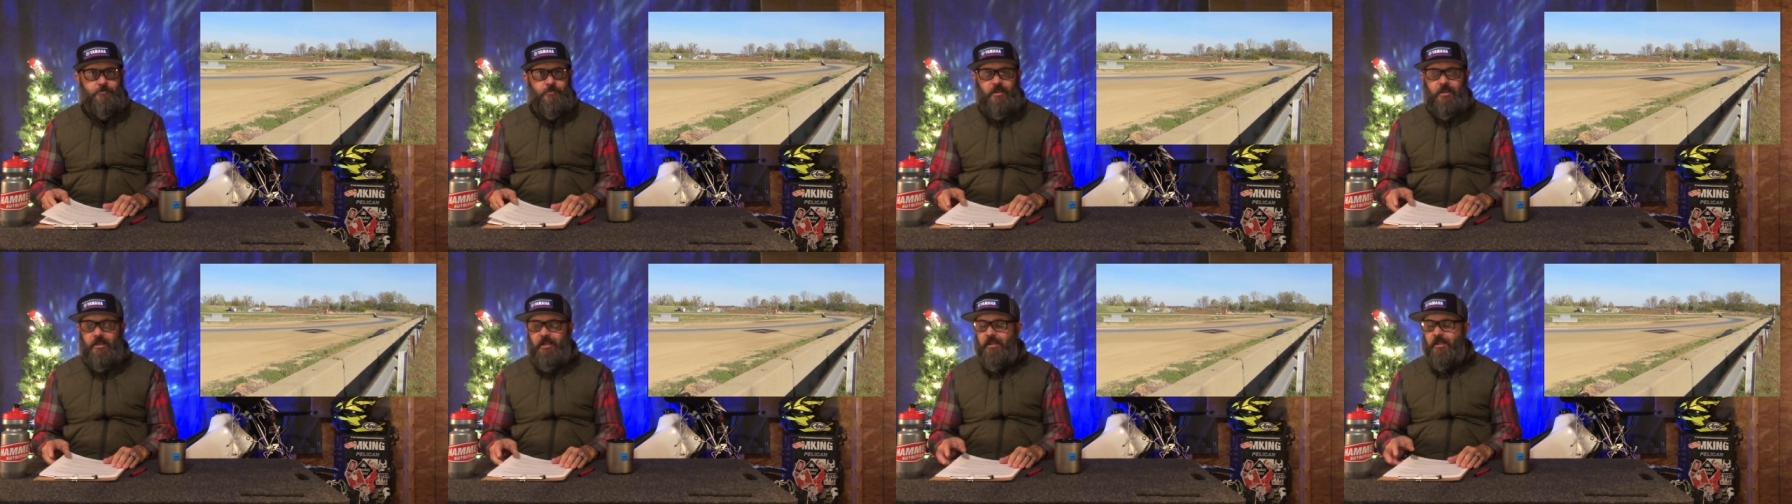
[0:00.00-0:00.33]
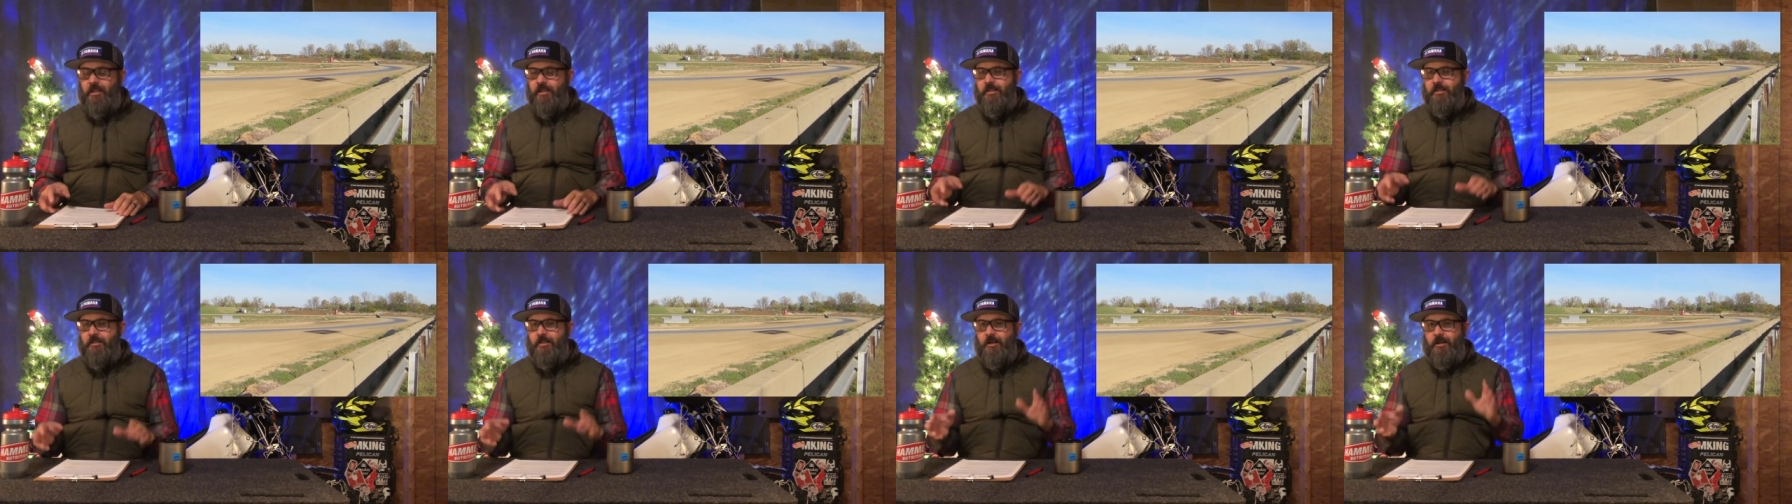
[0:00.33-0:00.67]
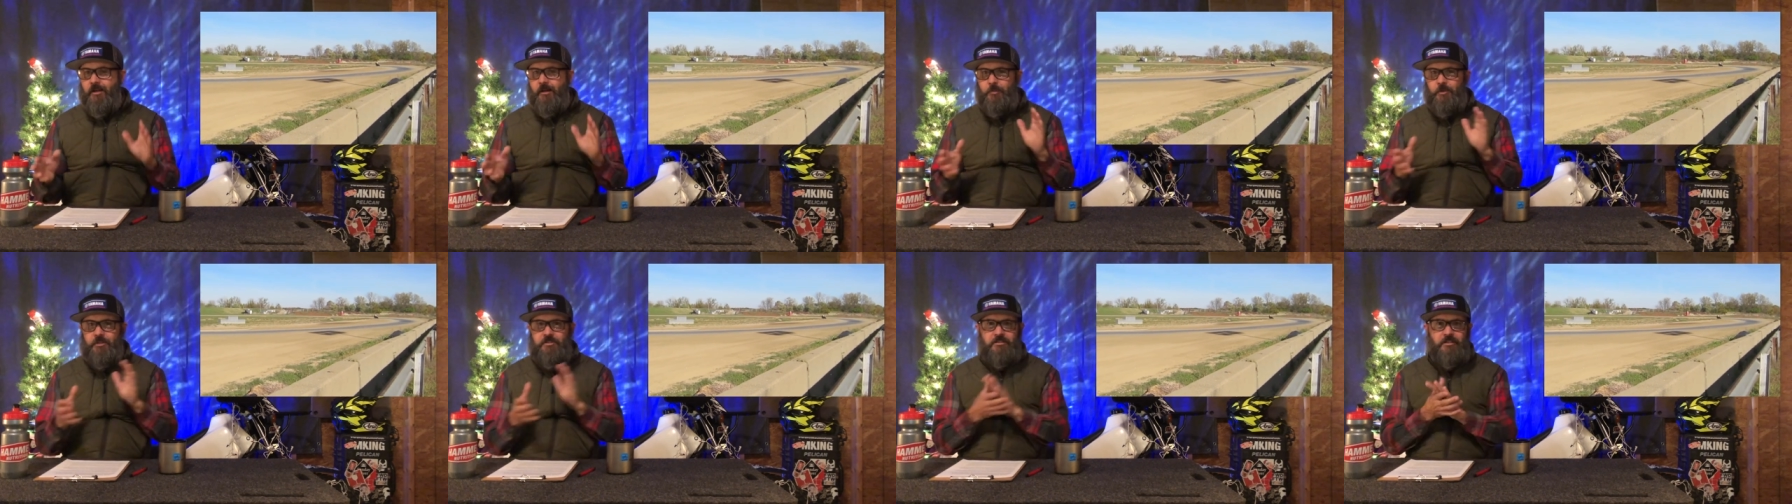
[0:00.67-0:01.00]
And
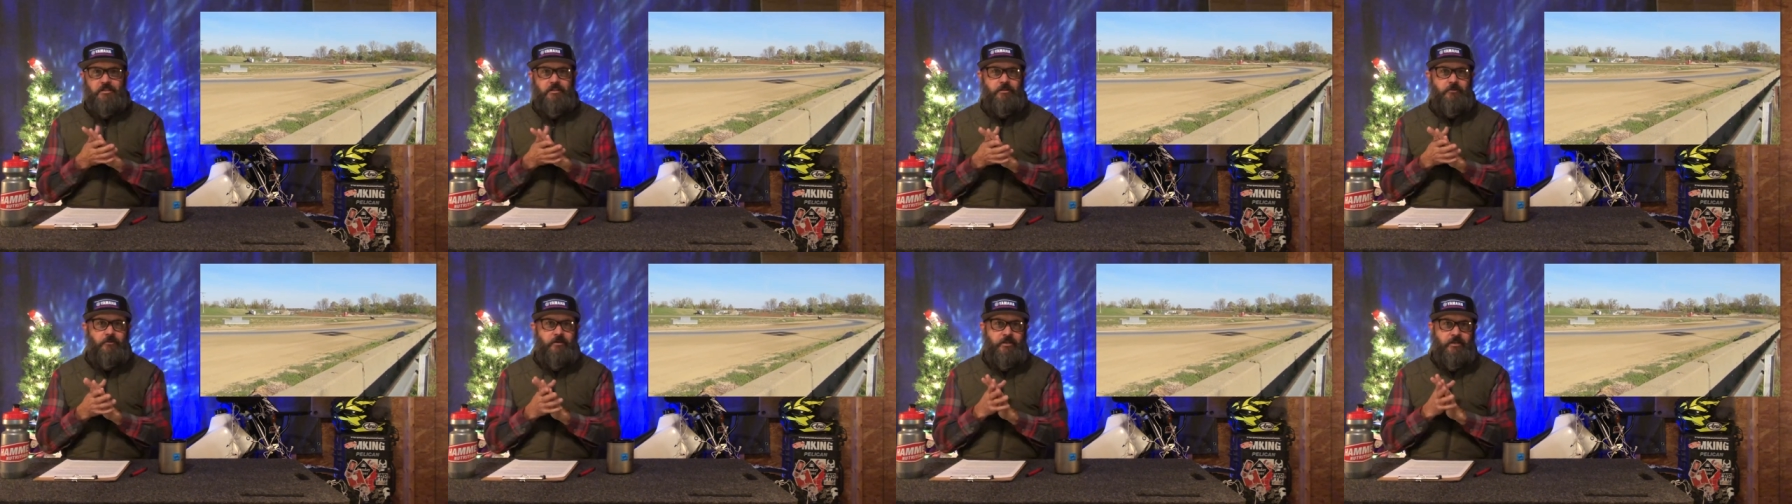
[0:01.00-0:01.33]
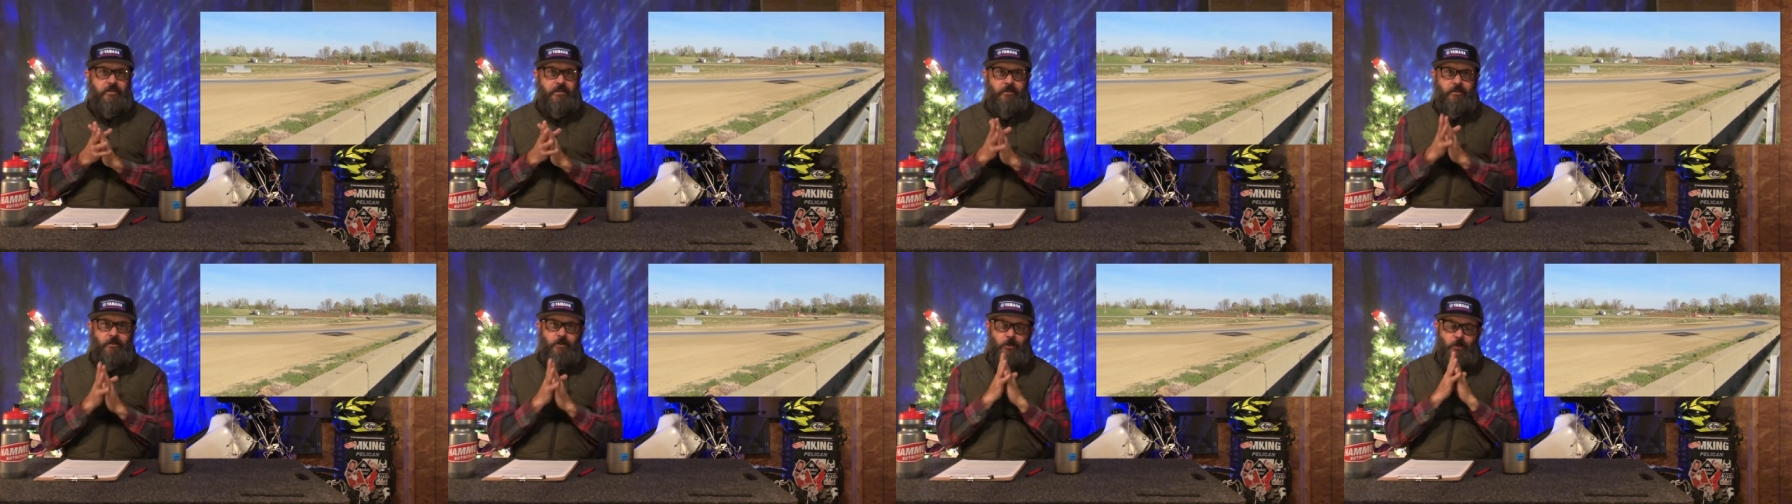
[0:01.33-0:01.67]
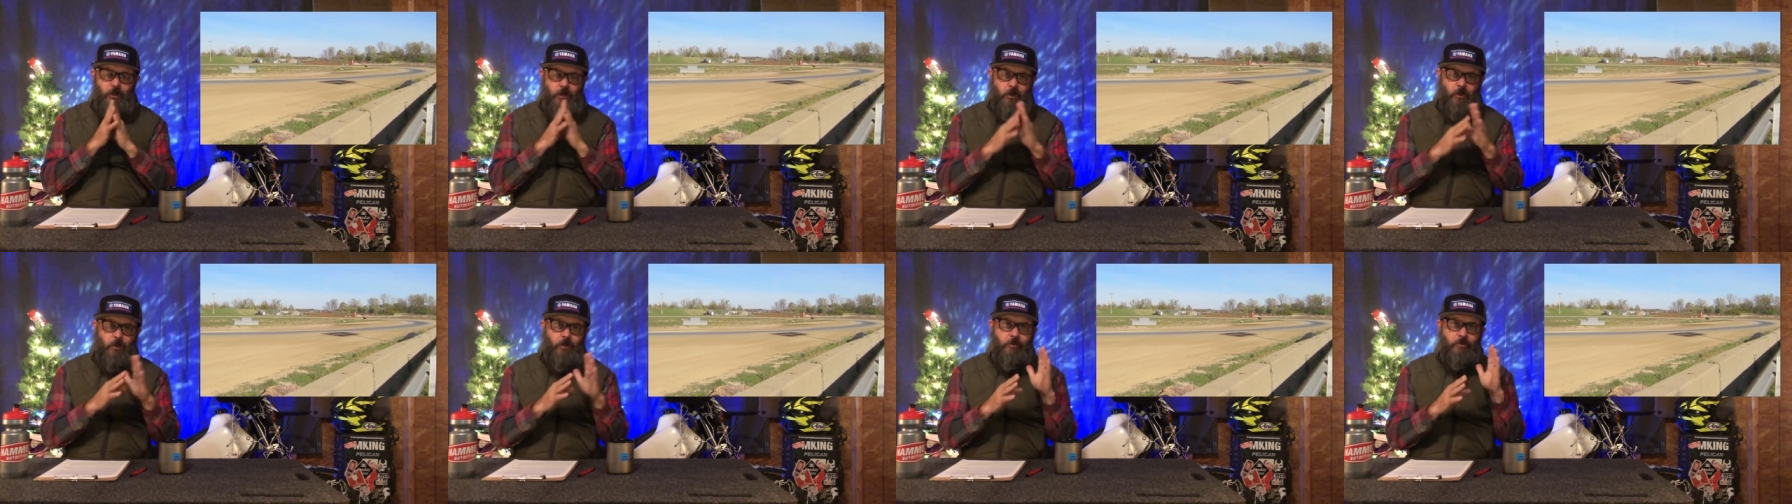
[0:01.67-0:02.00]
I'm gonna tell you right now,
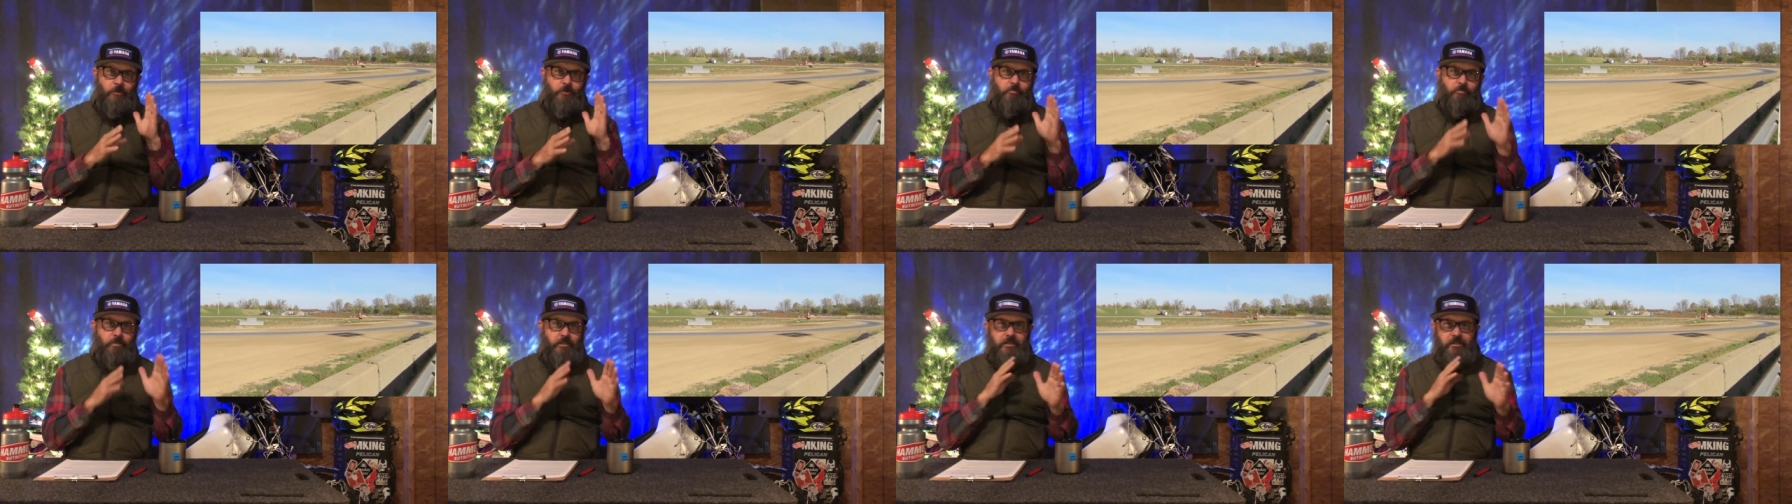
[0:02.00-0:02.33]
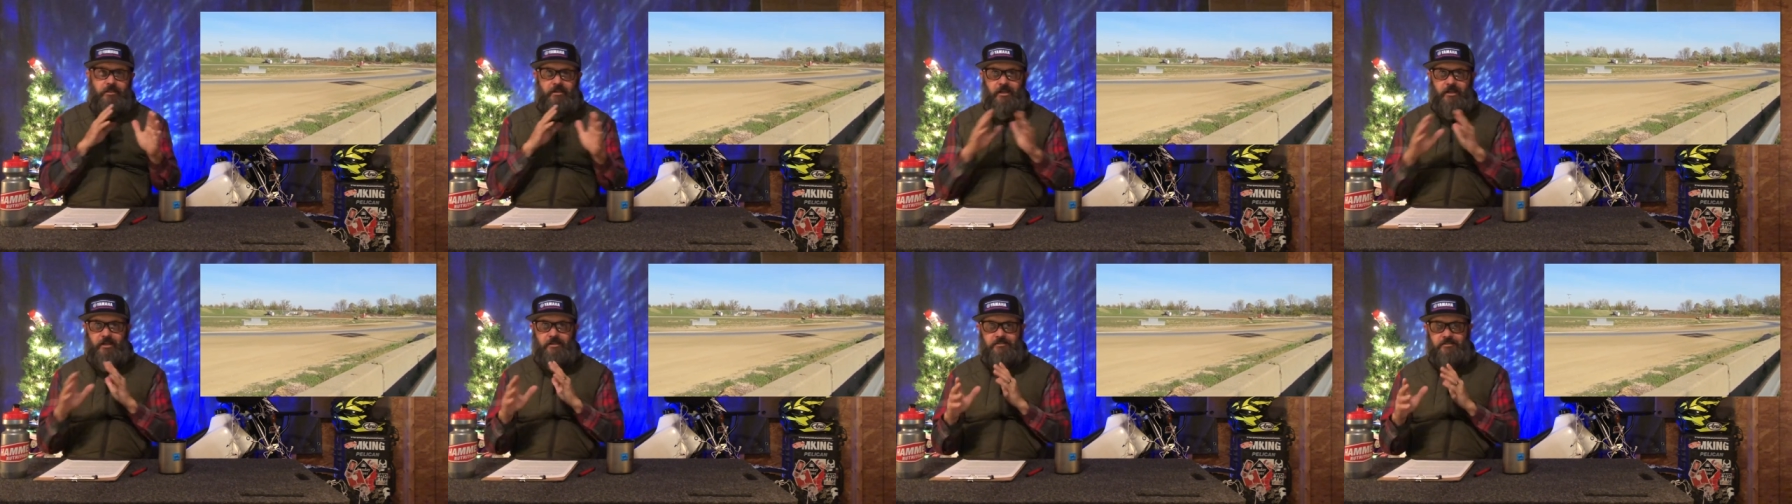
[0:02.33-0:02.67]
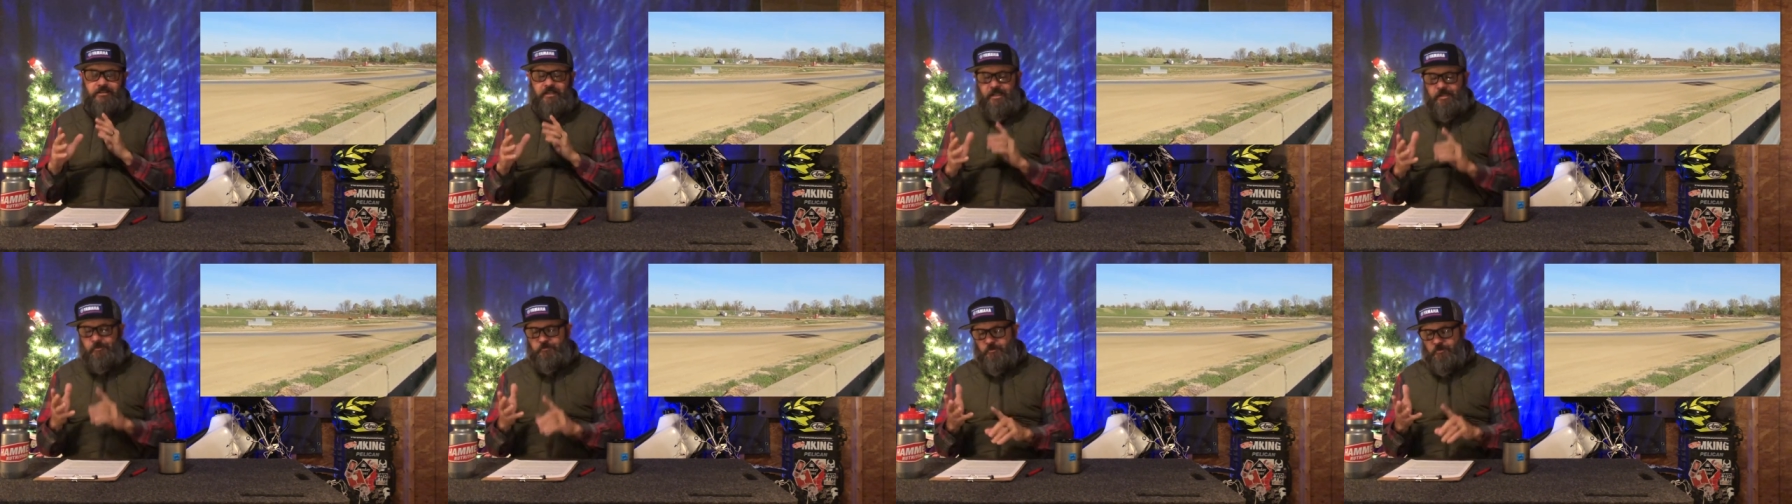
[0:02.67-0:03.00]
all the big guys
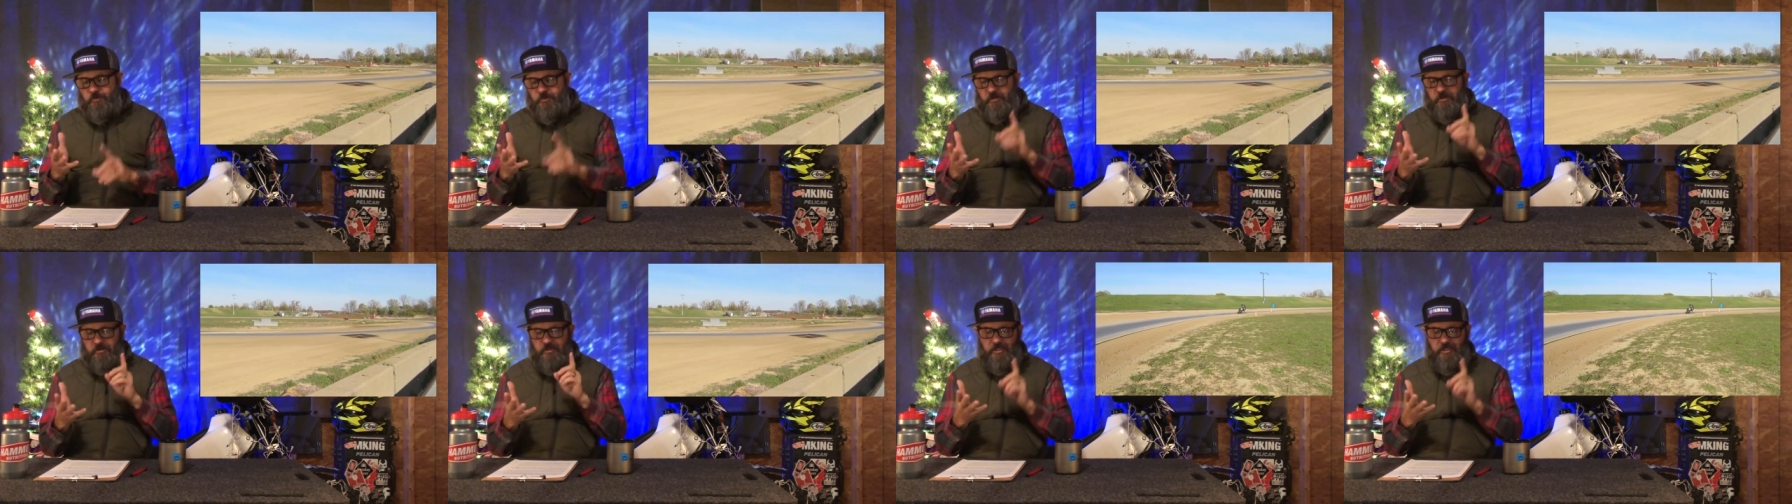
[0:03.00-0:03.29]
came through there.